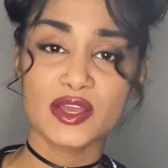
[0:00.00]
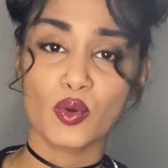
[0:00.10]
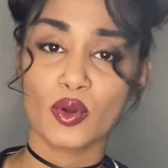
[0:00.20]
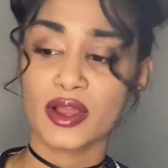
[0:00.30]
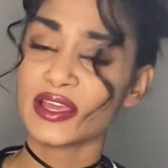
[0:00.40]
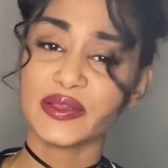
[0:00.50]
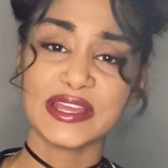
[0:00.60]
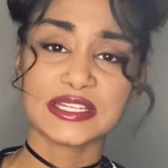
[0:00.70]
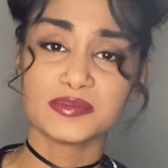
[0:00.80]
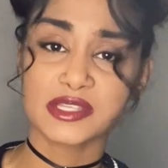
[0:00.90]
or you
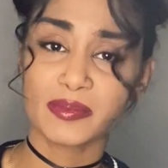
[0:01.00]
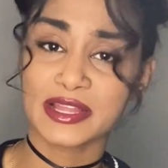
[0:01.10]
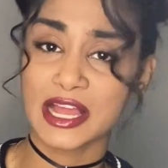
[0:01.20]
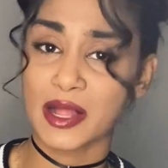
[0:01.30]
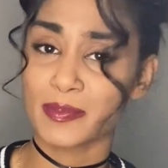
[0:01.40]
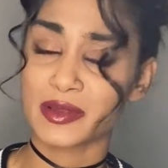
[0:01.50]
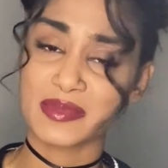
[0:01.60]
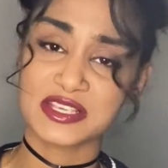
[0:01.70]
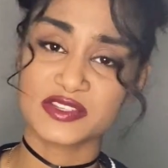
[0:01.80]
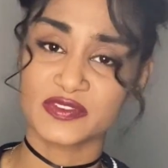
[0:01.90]
end up doubling up and it
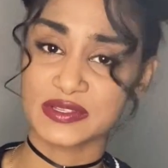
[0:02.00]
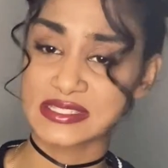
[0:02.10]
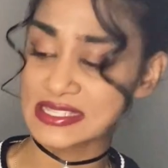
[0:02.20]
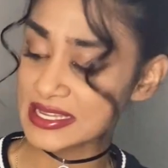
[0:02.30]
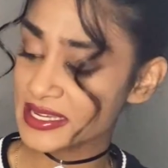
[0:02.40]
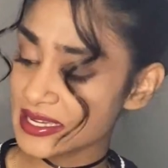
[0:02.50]
makes you feel sick.